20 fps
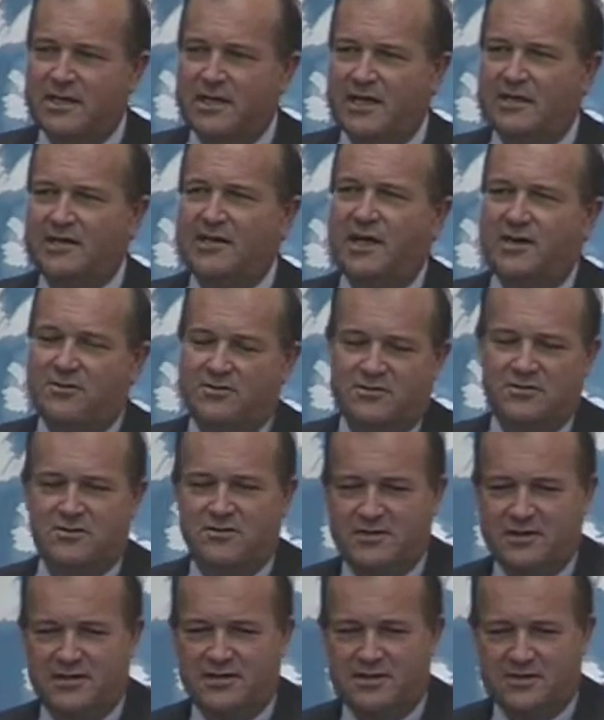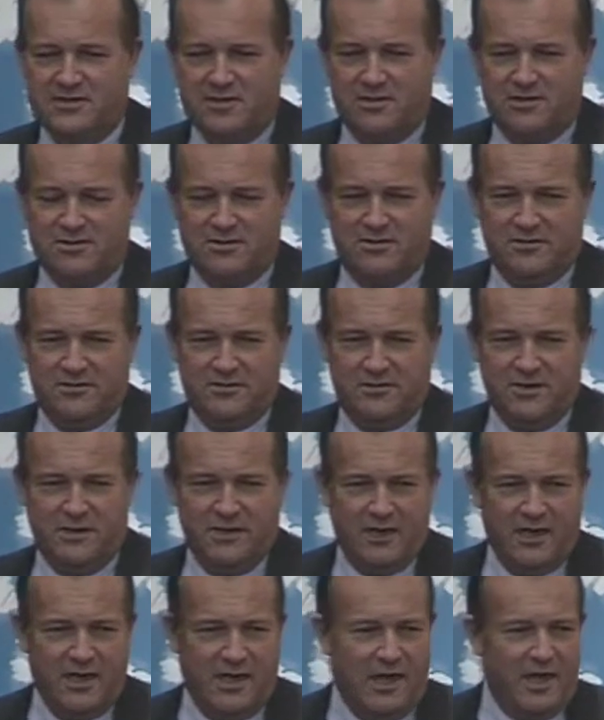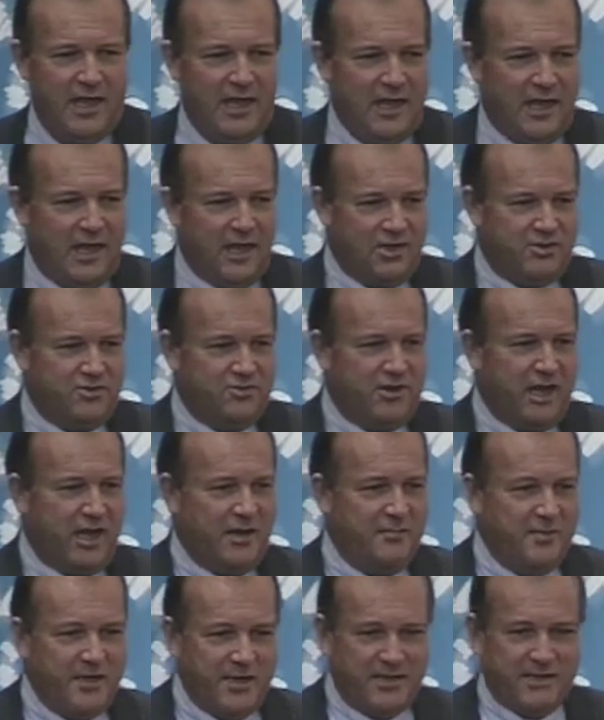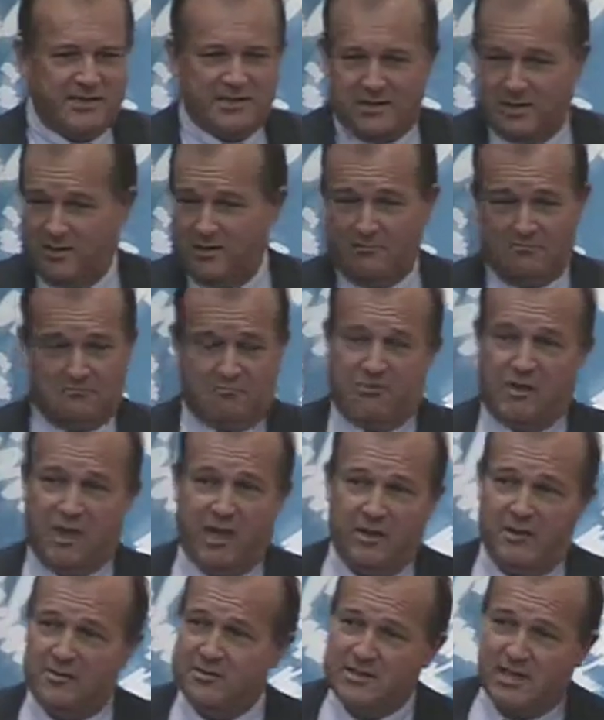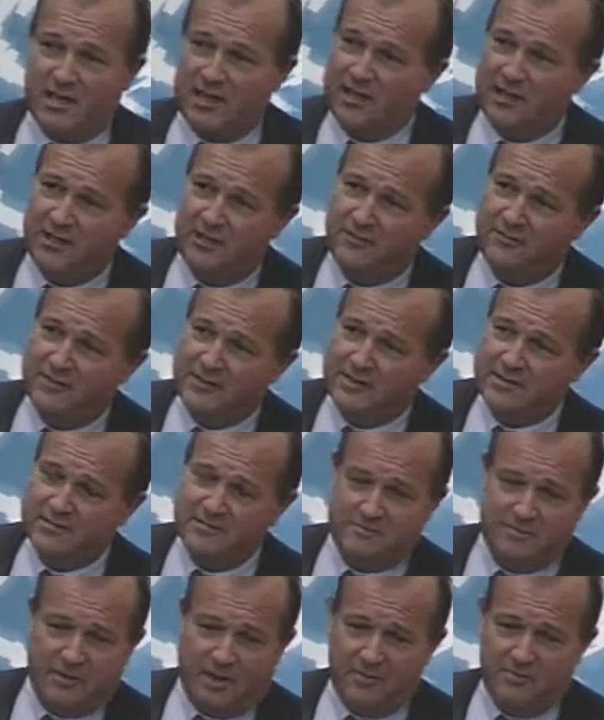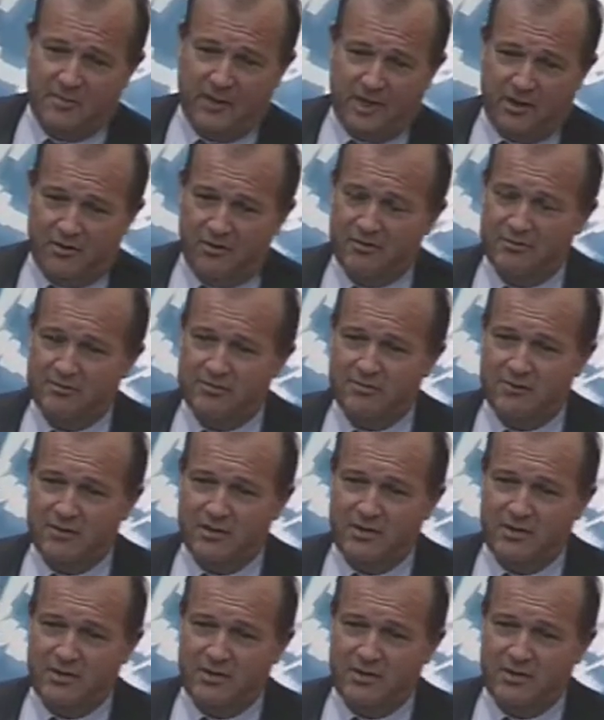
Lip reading: and outsourcing discussion. Should I build an entire of it on my own?